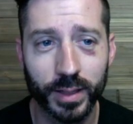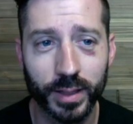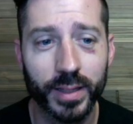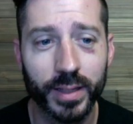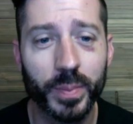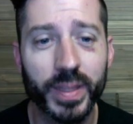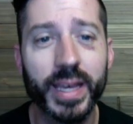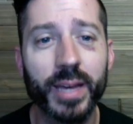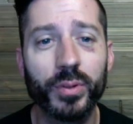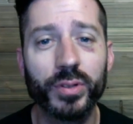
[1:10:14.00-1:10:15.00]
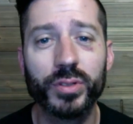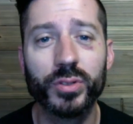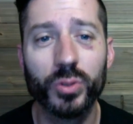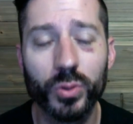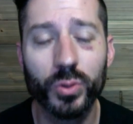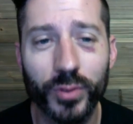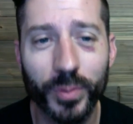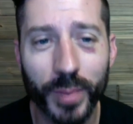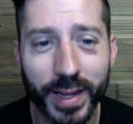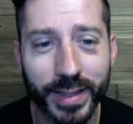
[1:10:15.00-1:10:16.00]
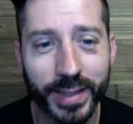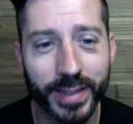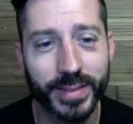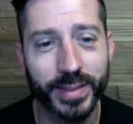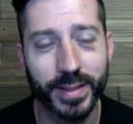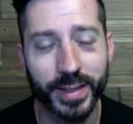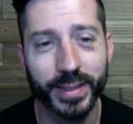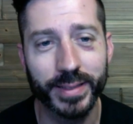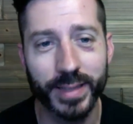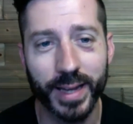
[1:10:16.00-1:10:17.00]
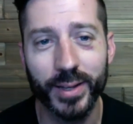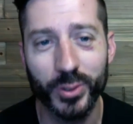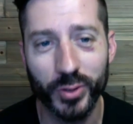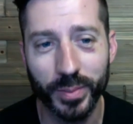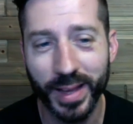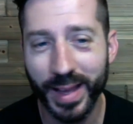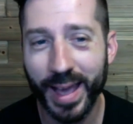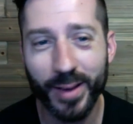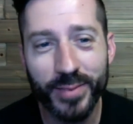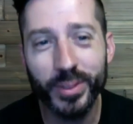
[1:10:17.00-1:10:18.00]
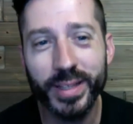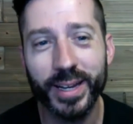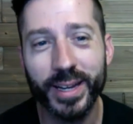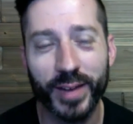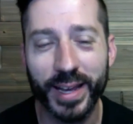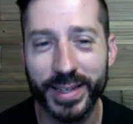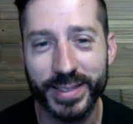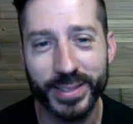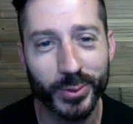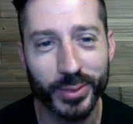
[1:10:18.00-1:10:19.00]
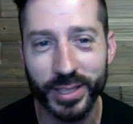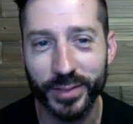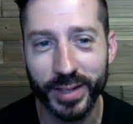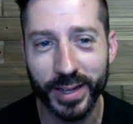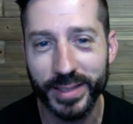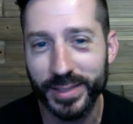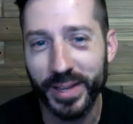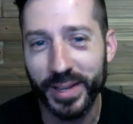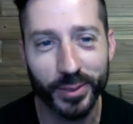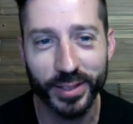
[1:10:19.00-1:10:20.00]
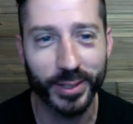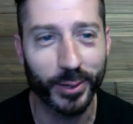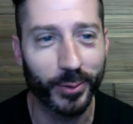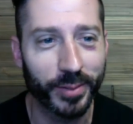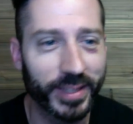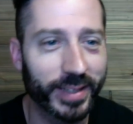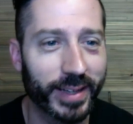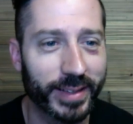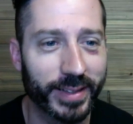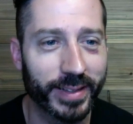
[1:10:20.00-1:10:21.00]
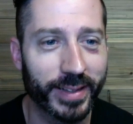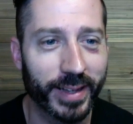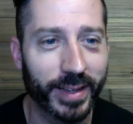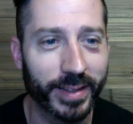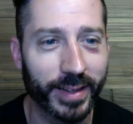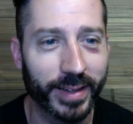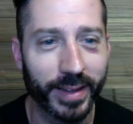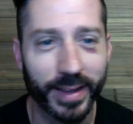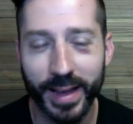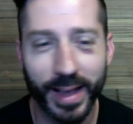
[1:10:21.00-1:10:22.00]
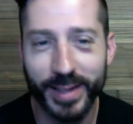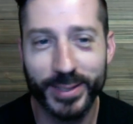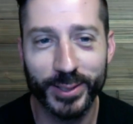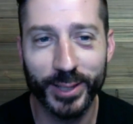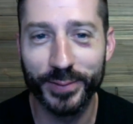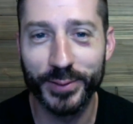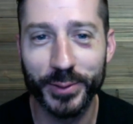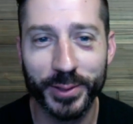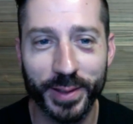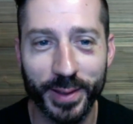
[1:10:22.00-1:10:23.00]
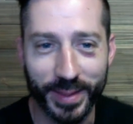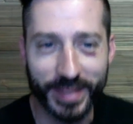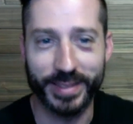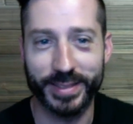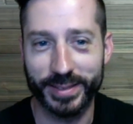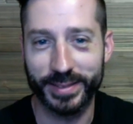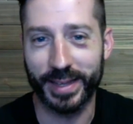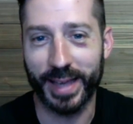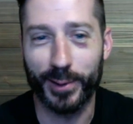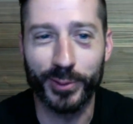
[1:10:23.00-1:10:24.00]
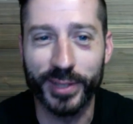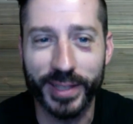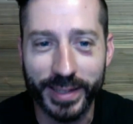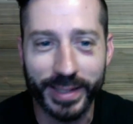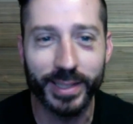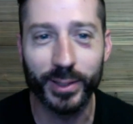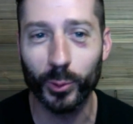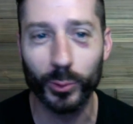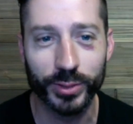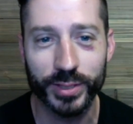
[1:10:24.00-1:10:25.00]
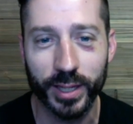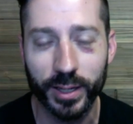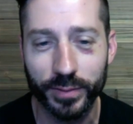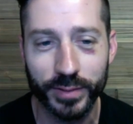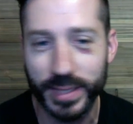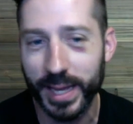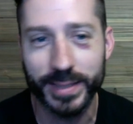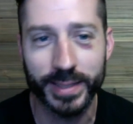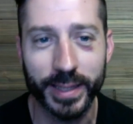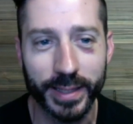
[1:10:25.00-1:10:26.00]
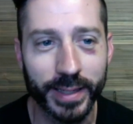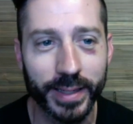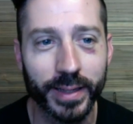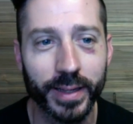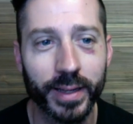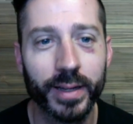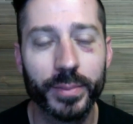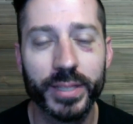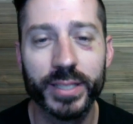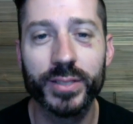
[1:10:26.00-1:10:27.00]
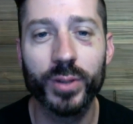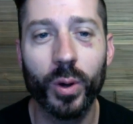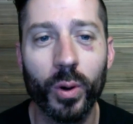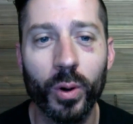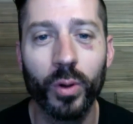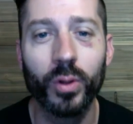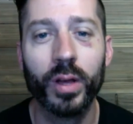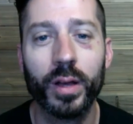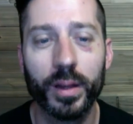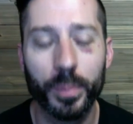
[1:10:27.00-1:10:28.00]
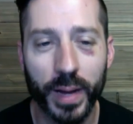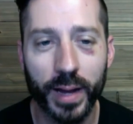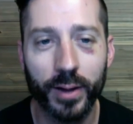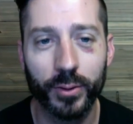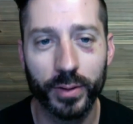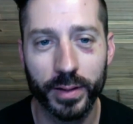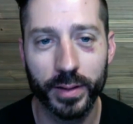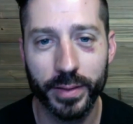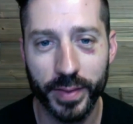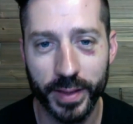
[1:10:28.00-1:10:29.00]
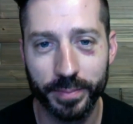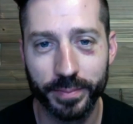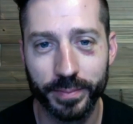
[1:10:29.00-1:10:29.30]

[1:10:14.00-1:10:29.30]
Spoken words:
To be able to do for my kids the things that I dream. I don't even really care if I get to do stuff, guys. I mean, I really don't. I mean, at the end of the day, like, I just love doing this. Like, I don't really need cool stuff. It's nice that I get it. This is all about them.